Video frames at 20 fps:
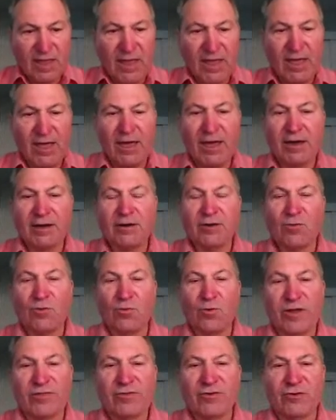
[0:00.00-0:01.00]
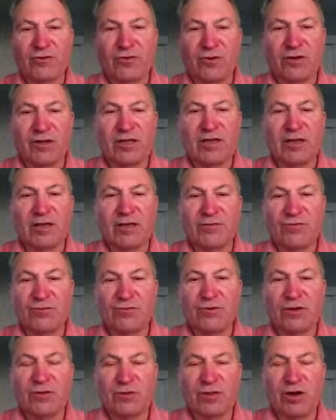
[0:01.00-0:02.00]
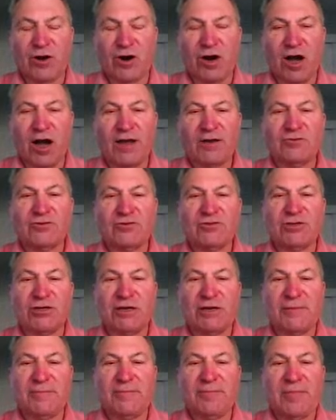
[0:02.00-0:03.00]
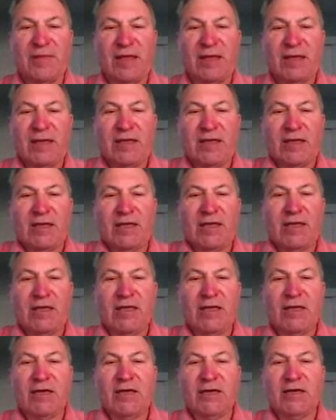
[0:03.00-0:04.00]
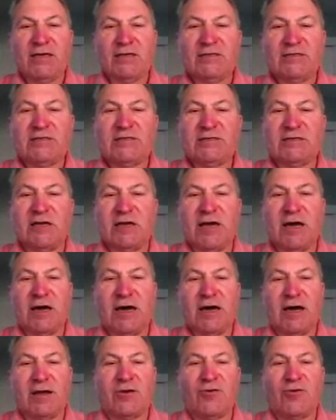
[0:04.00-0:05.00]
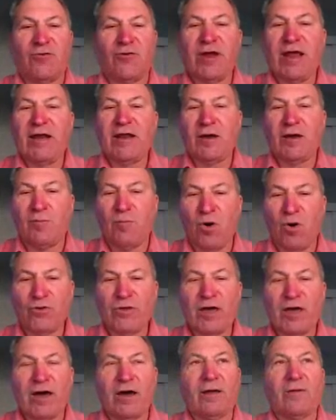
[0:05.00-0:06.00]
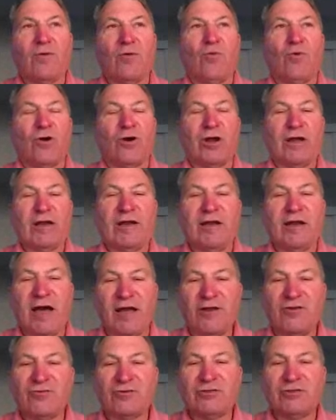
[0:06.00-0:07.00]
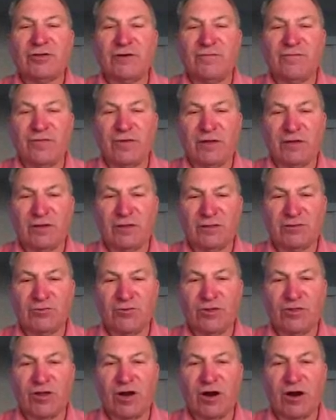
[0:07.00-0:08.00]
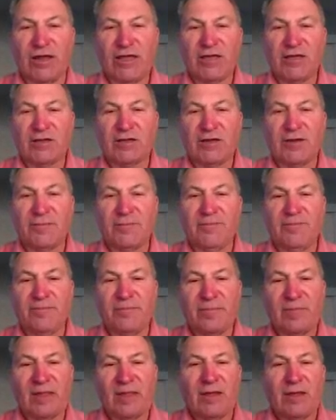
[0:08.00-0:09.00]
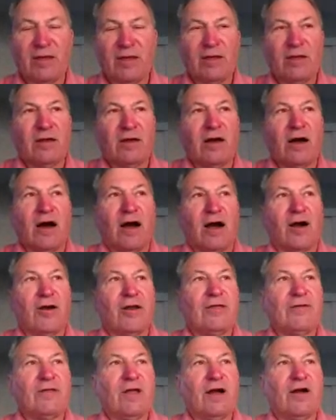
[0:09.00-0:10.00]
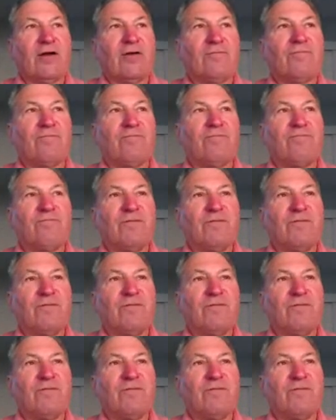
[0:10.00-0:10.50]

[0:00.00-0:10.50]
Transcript: And what they're looking at doing with our hydrogen is creating ammonia. We're in nitrogen fields with our helium. Our